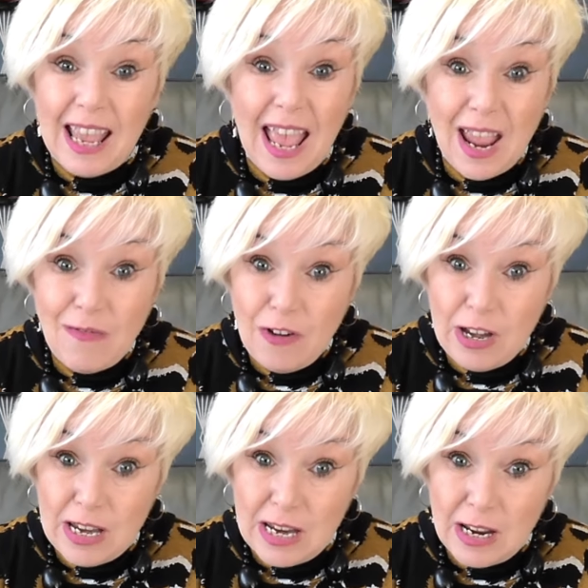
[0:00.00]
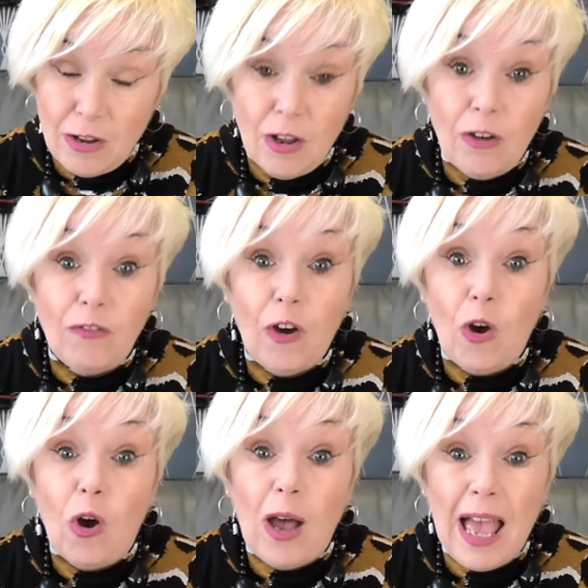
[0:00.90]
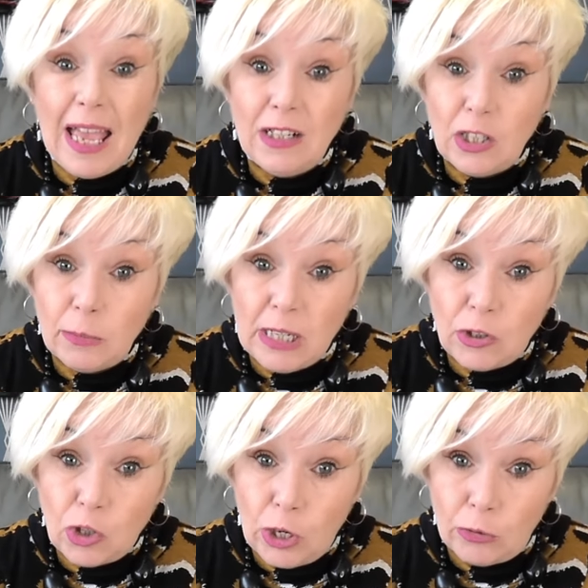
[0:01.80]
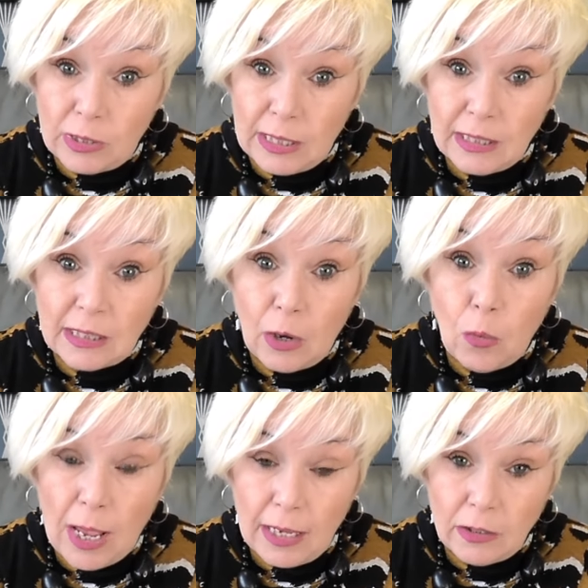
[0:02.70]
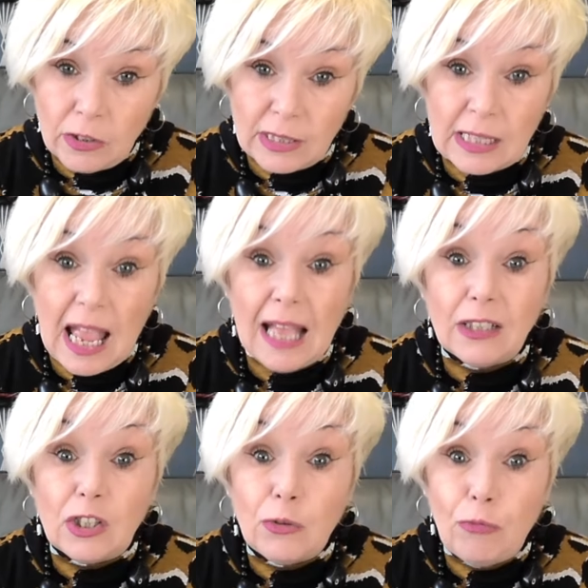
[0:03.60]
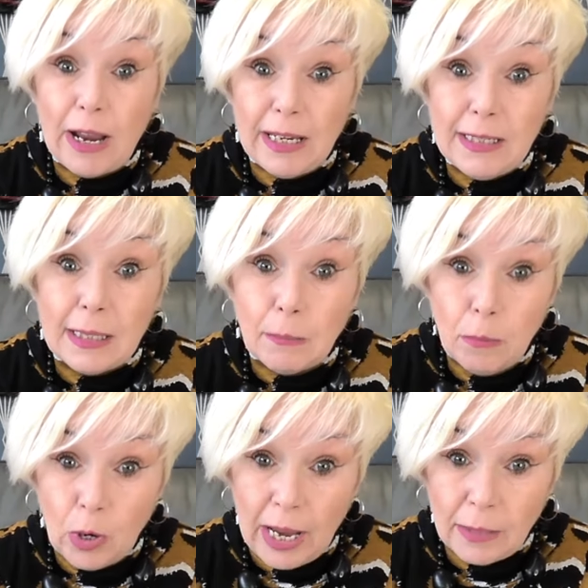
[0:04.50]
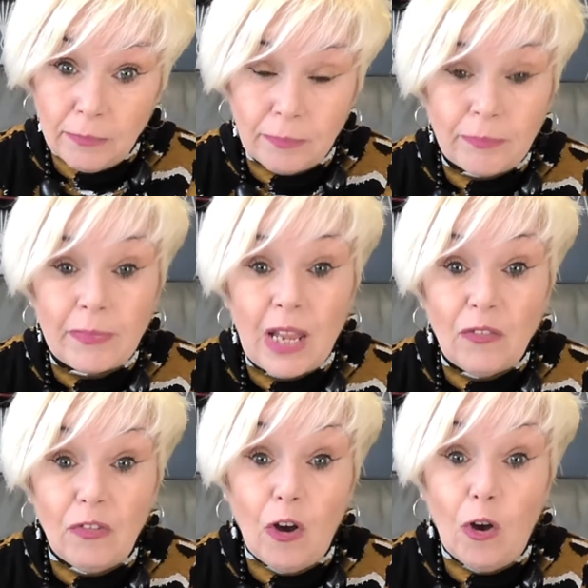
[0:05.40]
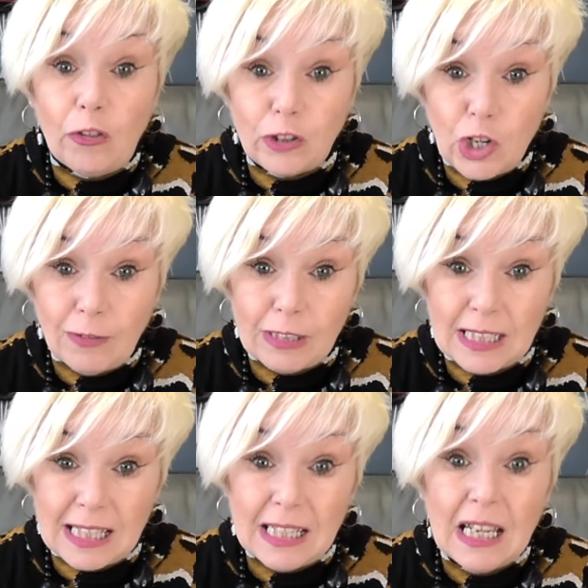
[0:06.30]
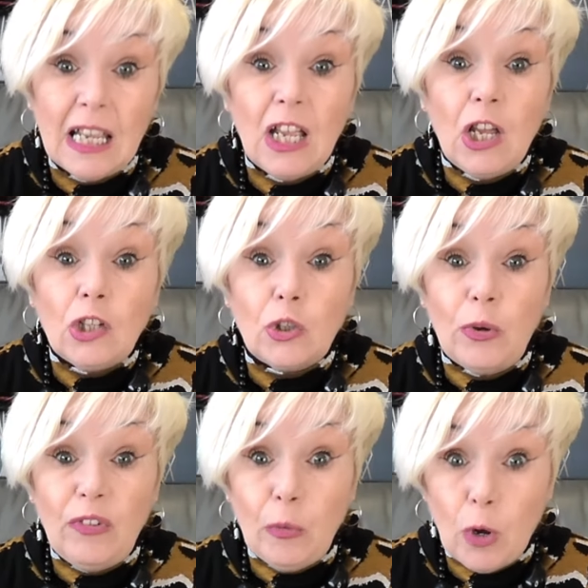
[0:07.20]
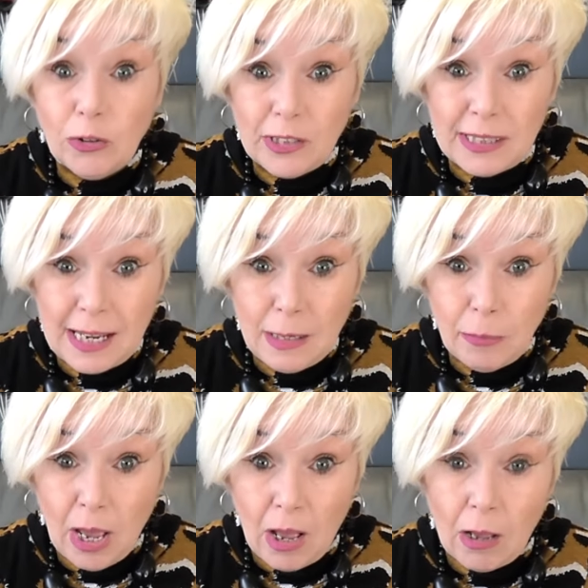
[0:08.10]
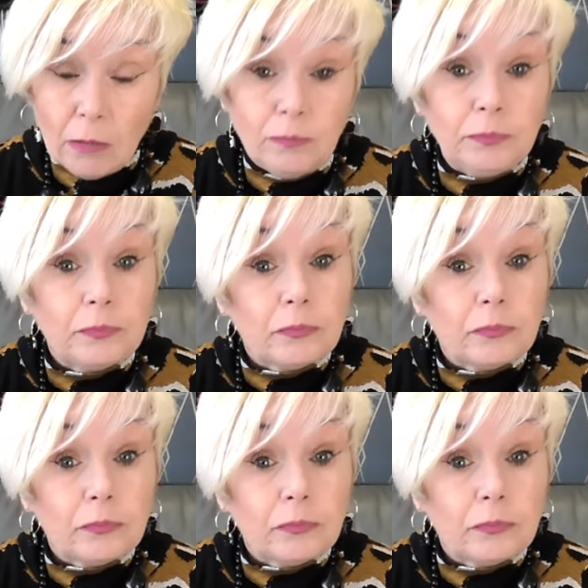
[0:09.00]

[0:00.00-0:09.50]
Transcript: it every year for endometriosis awareness and to raise money for the charity. So if you want to take part,